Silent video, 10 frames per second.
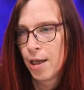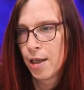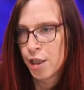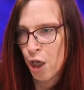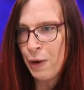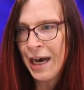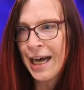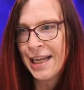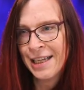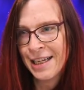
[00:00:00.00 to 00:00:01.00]
Go ahead
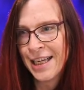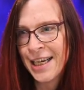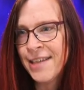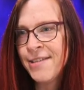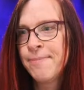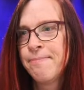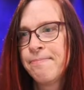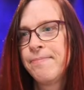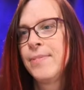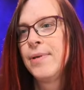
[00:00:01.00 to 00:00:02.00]
and click it,
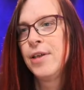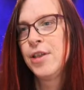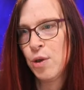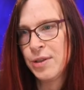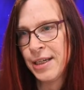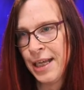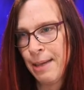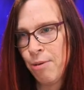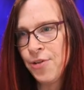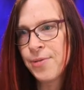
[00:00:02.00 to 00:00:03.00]
so it's
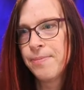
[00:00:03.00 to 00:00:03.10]
enabled.